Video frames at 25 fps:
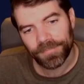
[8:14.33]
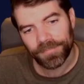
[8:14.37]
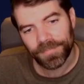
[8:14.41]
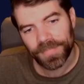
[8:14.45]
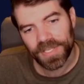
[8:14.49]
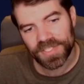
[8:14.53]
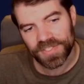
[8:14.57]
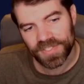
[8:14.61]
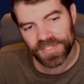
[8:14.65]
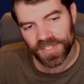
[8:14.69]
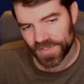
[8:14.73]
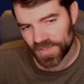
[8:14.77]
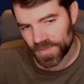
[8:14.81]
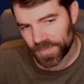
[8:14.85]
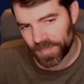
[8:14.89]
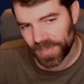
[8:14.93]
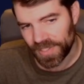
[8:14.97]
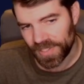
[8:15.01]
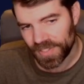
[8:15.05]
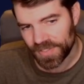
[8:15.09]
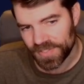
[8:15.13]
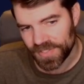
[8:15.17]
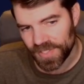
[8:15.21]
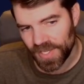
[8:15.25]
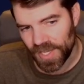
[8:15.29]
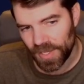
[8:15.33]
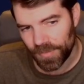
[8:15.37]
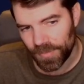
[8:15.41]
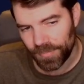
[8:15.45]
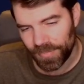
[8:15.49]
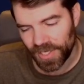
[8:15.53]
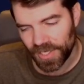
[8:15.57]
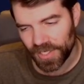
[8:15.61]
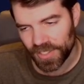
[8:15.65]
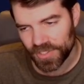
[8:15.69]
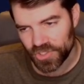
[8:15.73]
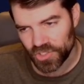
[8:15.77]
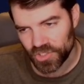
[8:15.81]
is in a speed set
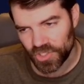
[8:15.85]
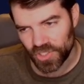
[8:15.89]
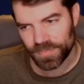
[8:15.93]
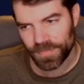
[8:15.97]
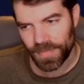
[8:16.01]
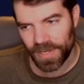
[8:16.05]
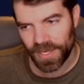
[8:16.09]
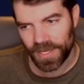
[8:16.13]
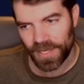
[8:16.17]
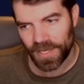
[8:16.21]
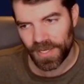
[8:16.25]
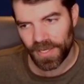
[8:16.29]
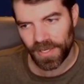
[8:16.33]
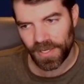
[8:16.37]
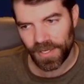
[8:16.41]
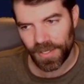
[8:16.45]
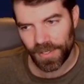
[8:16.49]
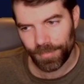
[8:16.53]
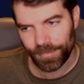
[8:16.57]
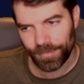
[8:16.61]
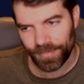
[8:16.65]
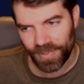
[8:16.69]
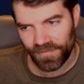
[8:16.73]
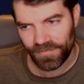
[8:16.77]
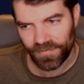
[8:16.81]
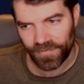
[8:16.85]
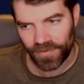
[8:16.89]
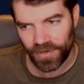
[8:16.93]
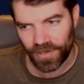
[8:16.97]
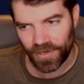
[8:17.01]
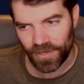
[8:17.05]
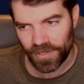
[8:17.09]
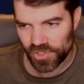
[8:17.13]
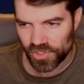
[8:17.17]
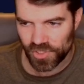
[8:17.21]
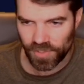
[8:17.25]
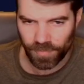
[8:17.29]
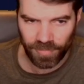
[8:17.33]
because she's my
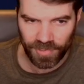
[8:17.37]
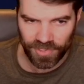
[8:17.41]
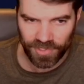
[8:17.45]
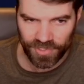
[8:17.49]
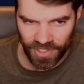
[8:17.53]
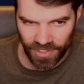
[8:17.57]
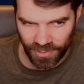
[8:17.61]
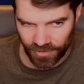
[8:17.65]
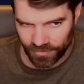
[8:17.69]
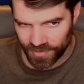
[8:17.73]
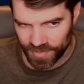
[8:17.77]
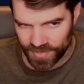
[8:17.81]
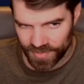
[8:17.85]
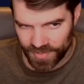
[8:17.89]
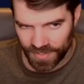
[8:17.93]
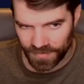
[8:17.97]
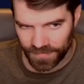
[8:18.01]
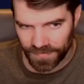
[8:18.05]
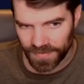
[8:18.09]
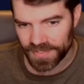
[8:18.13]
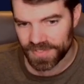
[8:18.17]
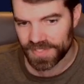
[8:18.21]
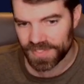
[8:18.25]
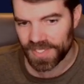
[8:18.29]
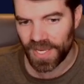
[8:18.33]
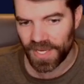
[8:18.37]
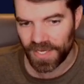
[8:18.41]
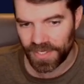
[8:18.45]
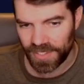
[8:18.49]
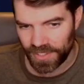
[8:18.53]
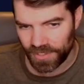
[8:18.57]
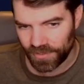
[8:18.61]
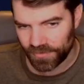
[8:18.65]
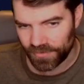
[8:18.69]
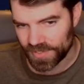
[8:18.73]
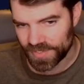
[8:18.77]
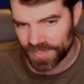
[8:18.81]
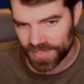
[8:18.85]
buffer. She puts increased defense and
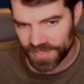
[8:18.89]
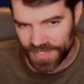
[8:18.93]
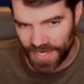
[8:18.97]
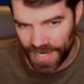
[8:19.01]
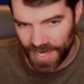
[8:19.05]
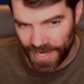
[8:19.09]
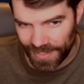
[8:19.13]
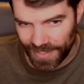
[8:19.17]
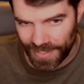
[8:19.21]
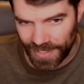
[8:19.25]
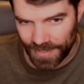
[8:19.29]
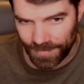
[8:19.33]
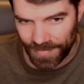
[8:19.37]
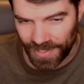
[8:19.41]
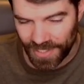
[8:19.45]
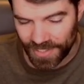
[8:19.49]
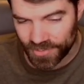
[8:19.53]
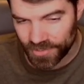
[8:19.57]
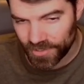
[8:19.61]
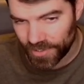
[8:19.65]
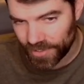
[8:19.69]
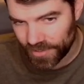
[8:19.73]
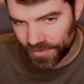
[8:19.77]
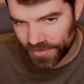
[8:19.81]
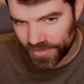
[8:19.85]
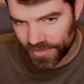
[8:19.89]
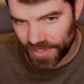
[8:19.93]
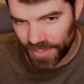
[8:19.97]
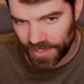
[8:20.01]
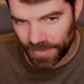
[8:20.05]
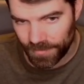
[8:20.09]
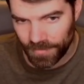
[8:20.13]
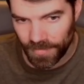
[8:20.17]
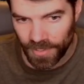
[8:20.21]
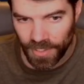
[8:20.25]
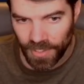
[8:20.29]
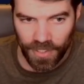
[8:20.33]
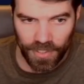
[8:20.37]
increased attack on my entire
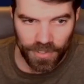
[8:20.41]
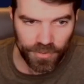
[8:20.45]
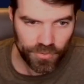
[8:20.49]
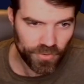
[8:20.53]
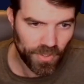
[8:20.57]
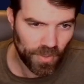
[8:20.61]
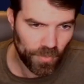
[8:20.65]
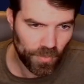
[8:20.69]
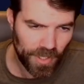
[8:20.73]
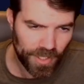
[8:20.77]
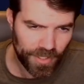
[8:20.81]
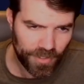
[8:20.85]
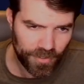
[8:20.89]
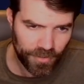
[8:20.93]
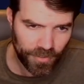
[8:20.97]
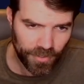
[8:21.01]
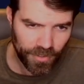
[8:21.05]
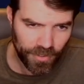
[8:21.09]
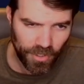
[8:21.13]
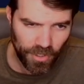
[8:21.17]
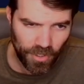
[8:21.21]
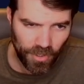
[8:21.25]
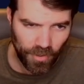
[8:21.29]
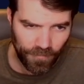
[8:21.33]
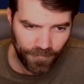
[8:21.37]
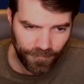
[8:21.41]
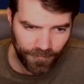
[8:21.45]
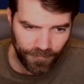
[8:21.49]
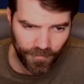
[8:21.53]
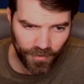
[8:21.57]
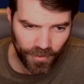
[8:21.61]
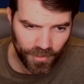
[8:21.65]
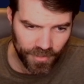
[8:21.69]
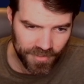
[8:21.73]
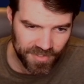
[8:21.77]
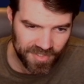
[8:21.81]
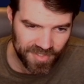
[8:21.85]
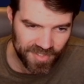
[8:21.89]
team. So I want her to go
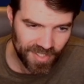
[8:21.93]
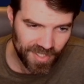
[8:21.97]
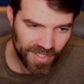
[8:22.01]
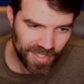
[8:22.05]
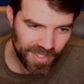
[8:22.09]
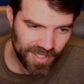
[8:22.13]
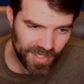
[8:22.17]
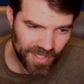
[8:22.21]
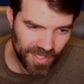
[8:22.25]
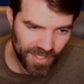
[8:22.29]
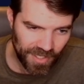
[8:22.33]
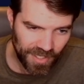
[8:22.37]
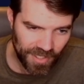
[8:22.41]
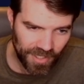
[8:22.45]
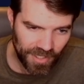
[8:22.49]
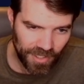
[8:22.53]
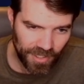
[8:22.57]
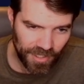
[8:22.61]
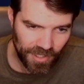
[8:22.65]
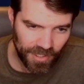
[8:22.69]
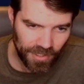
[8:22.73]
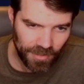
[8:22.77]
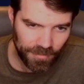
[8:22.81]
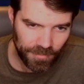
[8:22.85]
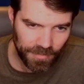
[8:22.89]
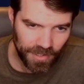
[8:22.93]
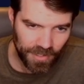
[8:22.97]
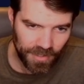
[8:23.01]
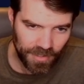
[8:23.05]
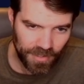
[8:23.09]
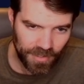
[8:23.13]
first. My